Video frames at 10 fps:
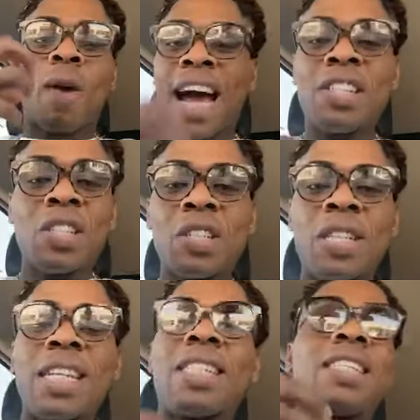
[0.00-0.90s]

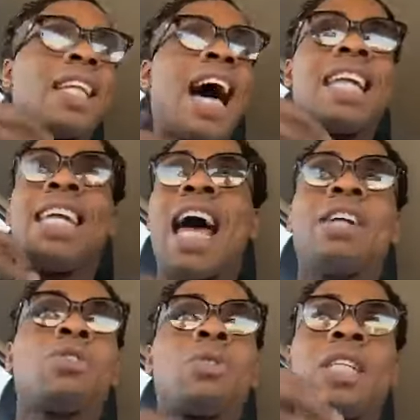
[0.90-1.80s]
Righteousness is not
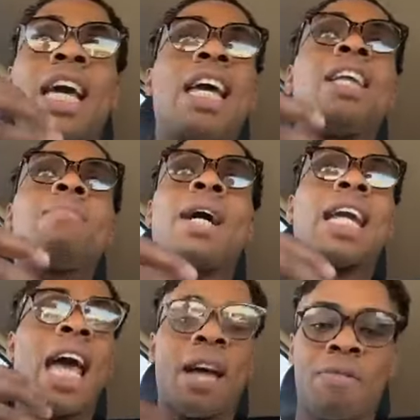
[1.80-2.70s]
natural to
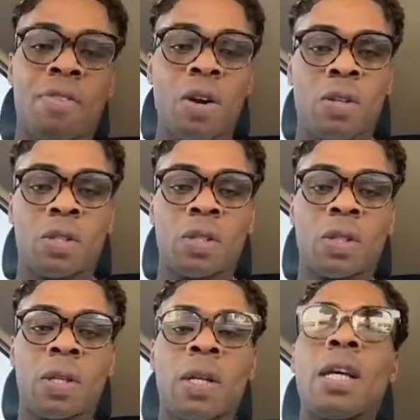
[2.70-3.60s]
anybody at
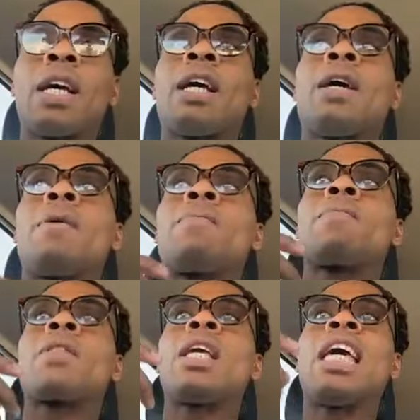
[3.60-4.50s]
first,
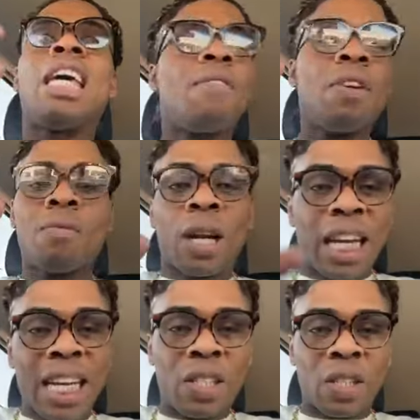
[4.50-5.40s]
even
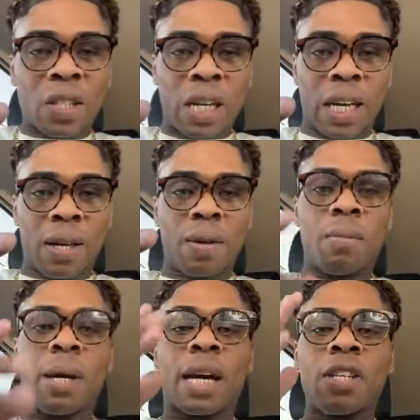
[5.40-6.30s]
religiously,
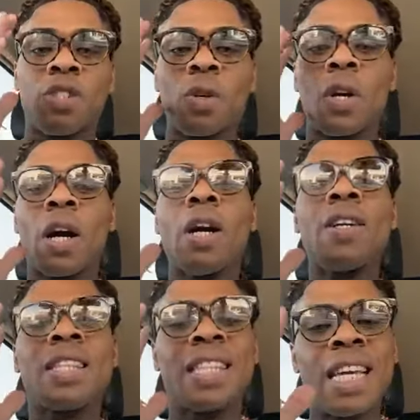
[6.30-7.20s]
because you
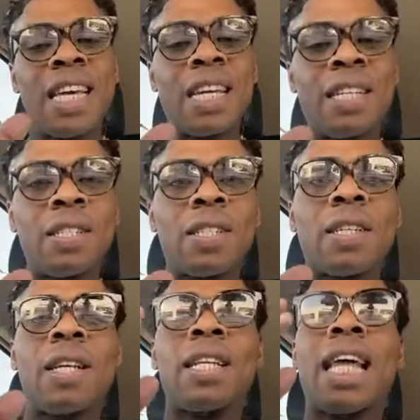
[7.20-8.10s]
learn
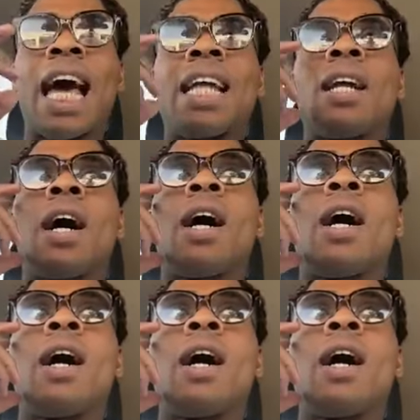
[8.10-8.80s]
things that